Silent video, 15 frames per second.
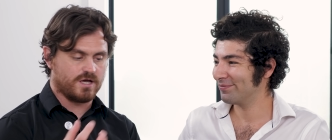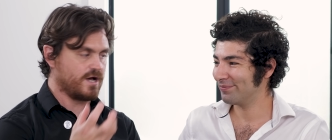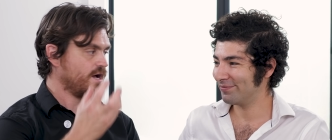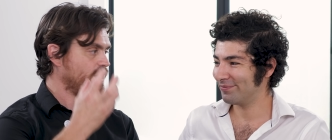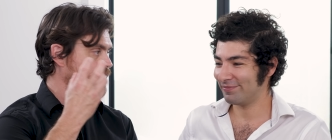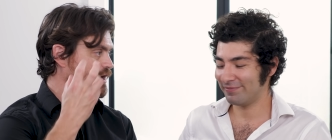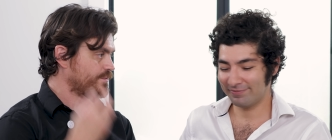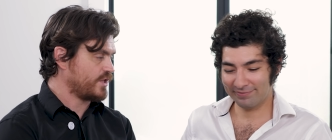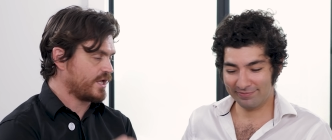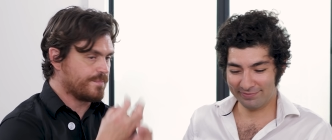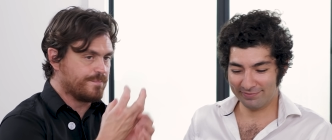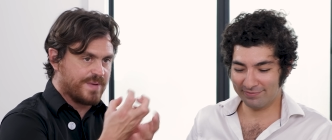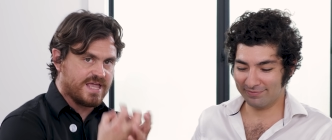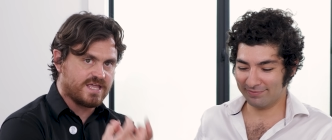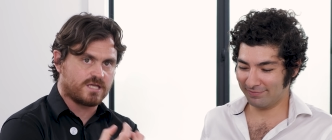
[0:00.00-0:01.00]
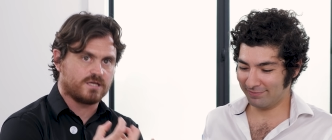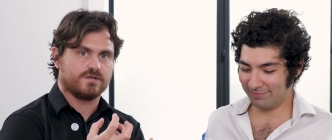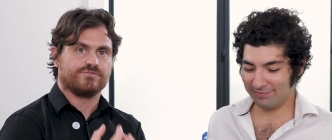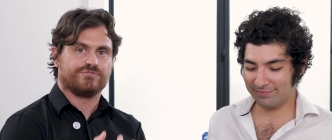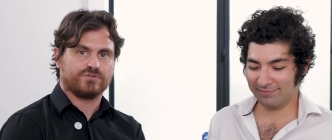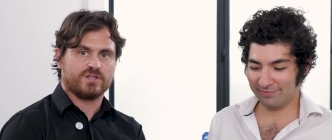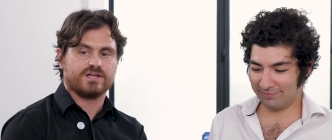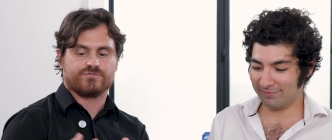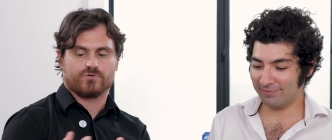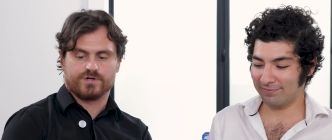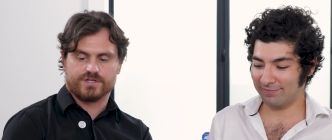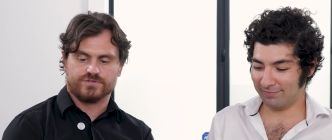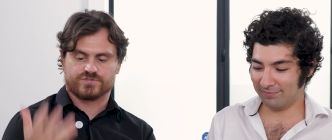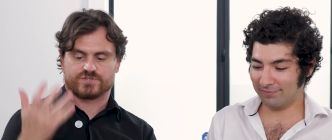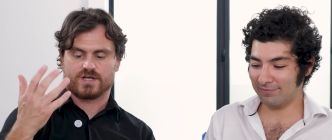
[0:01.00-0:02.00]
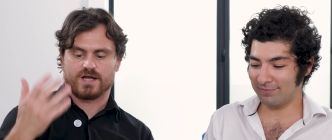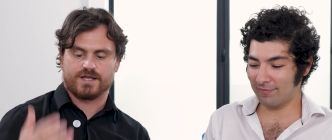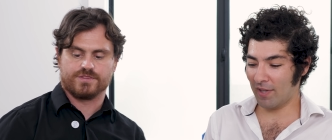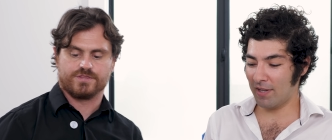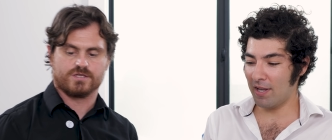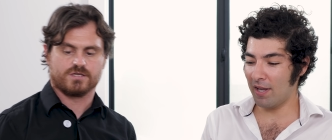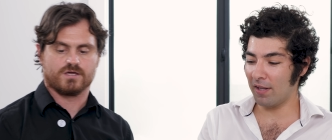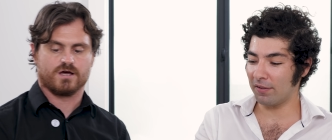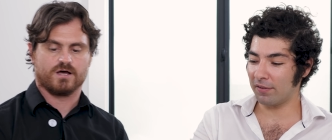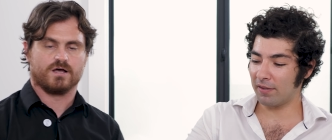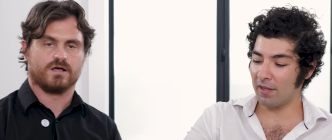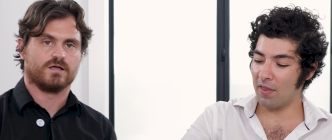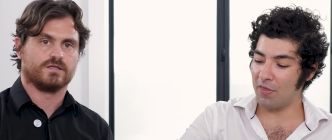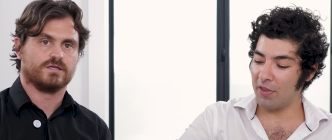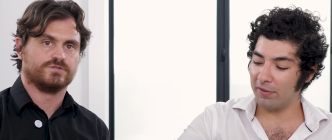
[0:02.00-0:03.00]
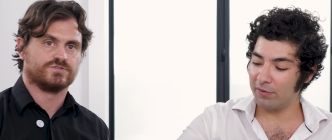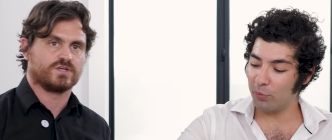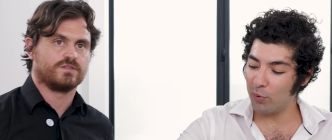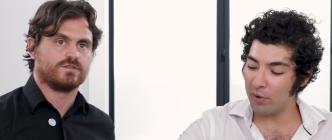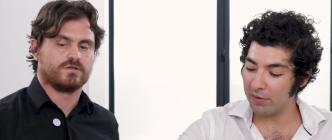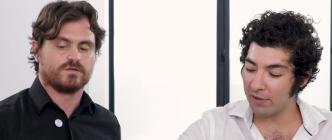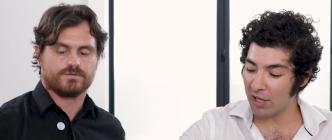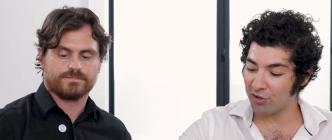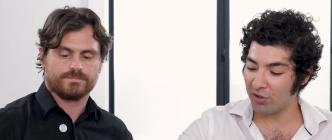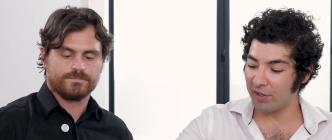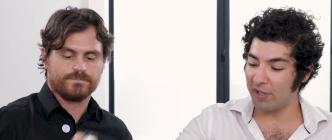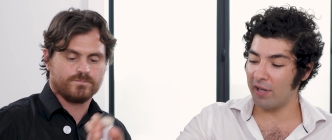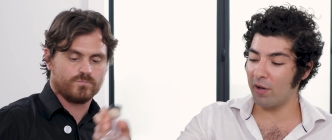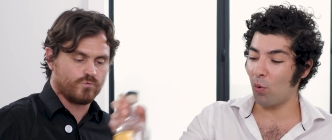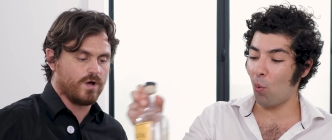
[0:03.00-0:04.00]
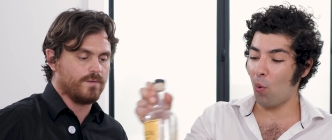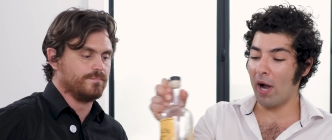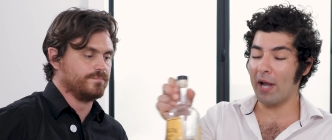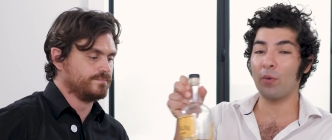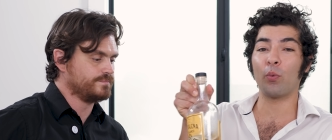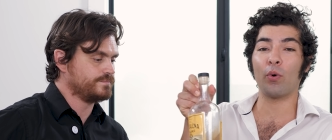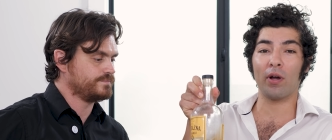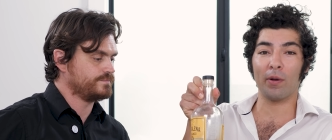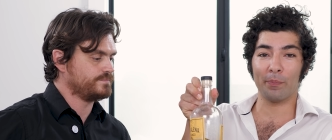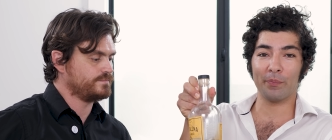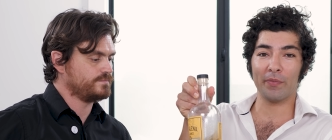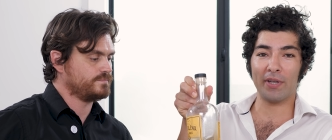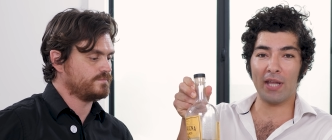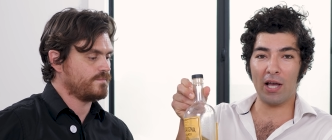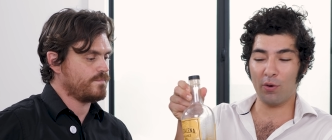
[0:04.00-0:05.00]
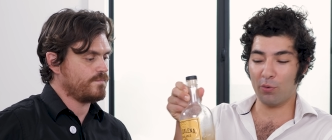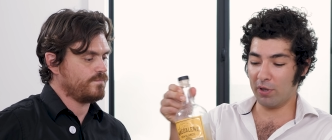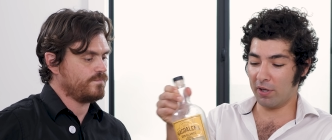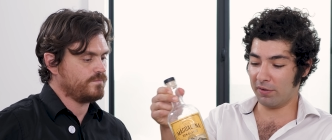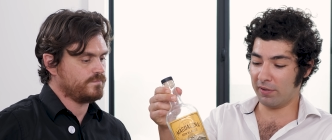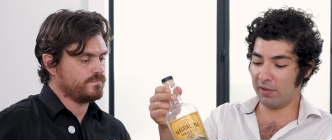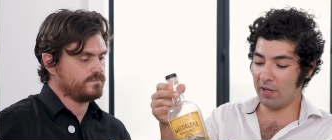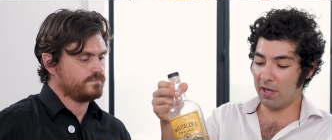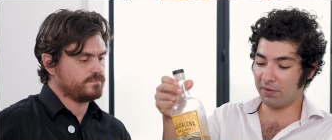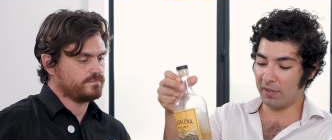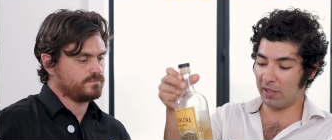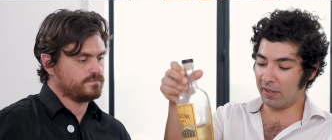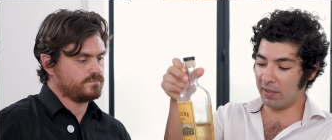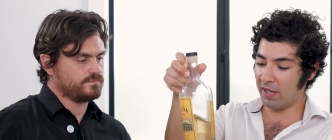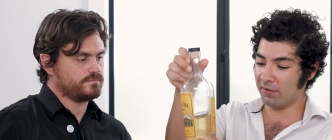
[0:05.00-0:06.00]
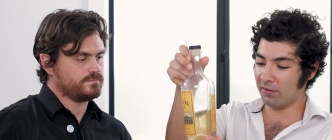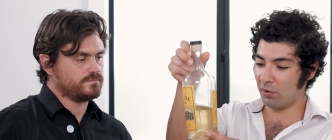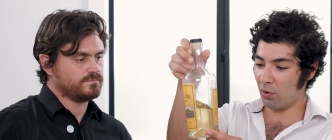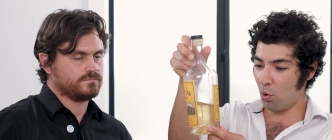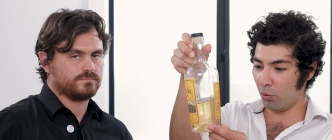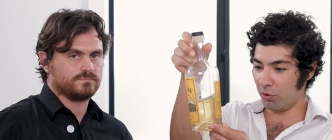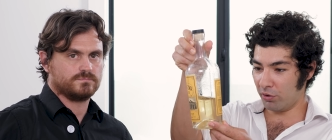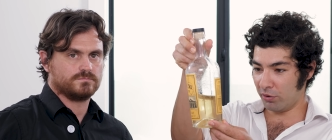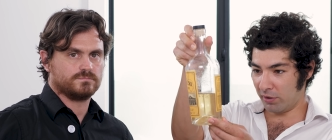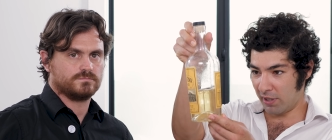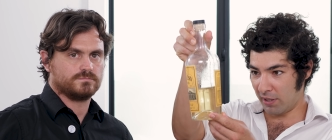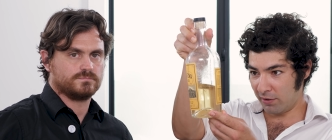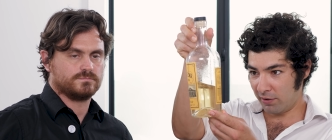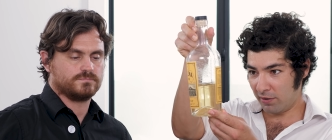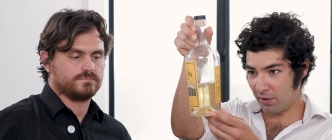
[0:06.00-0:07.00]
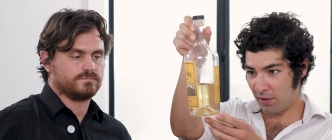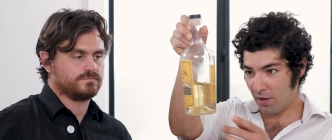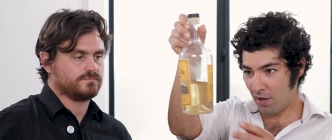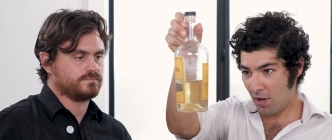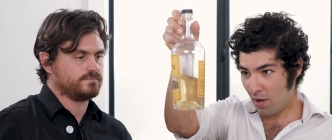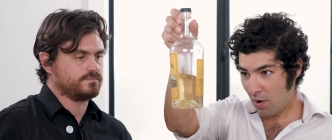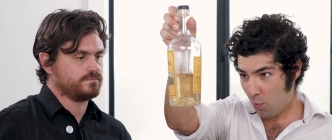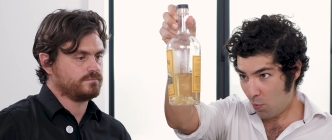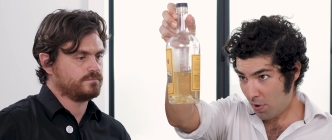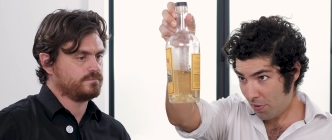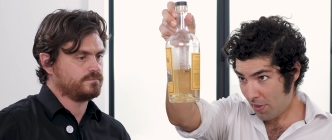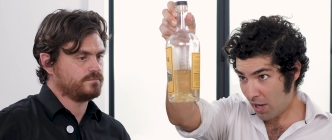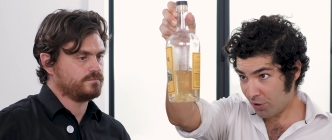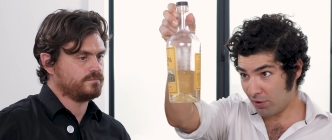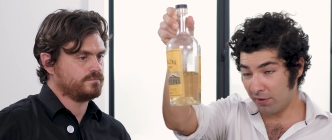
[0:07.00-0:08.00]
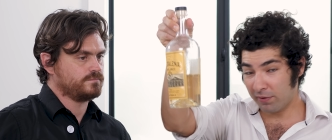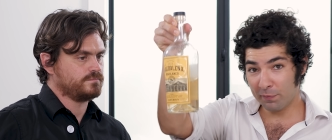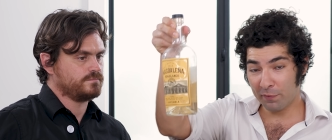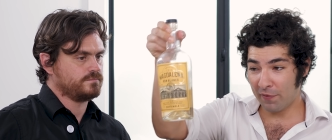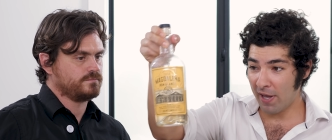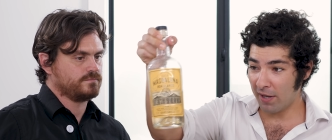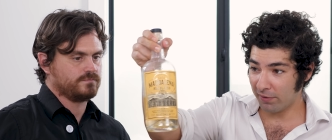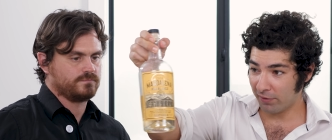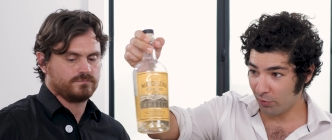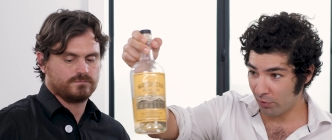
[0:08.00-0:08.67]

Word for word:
Speaker 1: uh, like bacon flavor inside. Yes. The,
Speaker 2: uh, this was actually rum. white rum. Now you can see it has like a nice golden tint, with actually some fat still